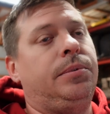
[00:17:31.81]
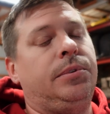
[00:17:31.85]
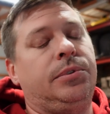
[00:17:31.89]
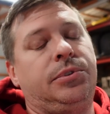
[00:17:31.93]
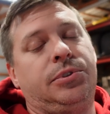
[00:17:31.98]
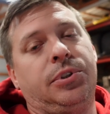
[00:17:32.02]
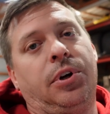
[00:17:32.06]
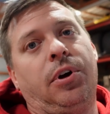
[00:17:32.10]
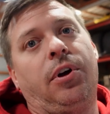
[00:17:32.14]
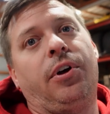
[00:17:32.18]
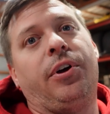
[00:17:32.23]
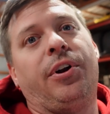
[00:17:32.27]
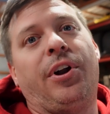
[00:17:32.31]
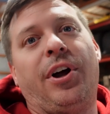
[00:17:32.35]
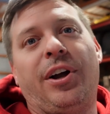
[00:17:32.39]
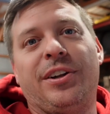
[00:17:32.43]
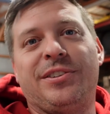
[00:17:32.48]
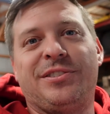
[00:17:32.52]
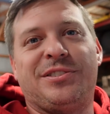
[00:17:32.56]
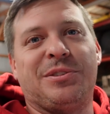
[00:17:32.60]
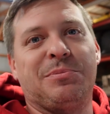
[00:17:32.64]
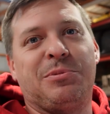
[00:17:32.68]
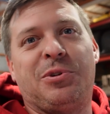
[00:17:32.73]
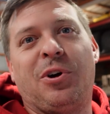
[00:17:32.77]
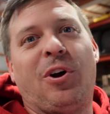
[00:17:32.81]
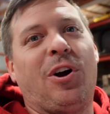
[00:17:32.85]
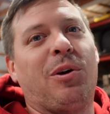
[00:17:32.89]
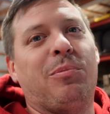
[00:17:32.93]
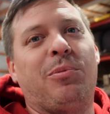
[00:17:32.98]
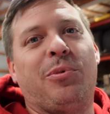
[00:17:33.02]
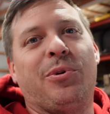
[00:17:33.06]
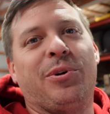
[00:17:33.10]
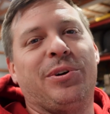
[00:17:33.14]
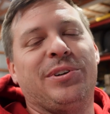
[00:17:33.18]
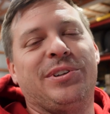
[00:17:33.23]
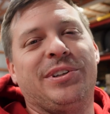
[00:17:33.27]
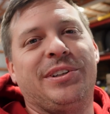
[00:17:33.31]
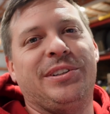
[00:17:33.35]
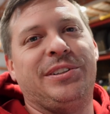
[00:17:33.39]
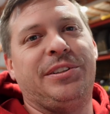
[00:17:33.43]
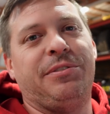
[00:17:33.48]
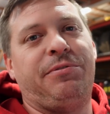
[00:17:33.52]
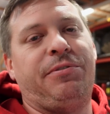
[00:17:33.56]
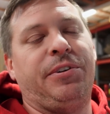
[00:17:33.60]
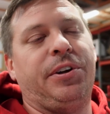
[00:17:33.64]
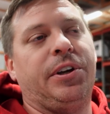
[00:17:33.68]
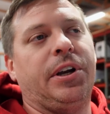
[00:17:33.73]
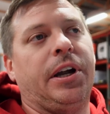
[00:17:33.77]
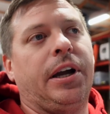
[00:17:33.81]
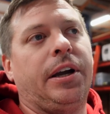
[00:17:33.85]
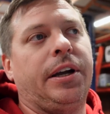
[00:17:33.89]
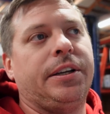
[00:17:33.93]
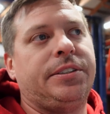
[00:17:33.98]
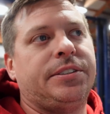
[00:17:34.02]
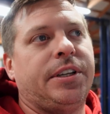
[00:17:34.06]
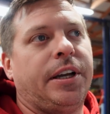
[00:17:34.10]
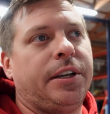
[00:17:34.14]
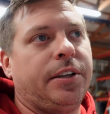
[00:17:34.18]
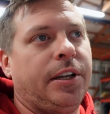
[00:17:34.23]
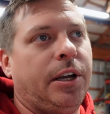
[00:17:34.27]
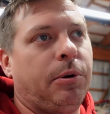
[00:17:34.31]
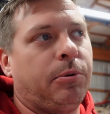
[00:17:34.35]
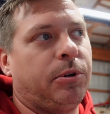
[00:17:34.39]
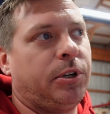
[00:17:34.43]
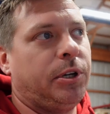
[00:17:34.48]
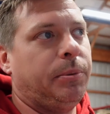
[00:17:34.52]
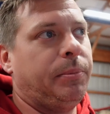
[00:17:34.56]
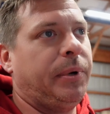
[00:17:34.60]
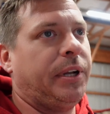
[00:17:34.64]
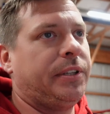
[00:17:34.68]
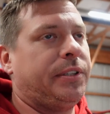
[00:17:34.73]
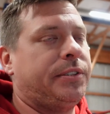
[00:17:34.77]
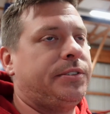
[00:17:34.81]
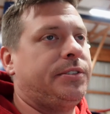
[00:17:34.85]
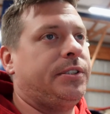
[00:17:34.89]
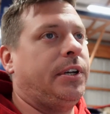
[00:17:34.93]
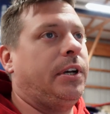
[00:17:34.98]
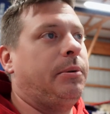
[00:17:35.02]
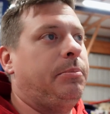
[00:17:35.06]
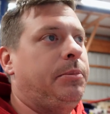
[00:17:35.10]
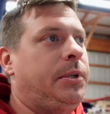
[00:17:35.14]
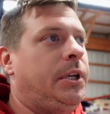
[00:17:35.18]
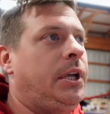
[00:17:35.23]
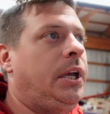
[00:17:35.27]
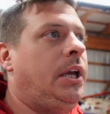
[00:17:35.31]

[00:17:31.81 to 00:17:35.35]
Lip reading: draw it on some cardboard to figure out exactly how we're gonna mount this up.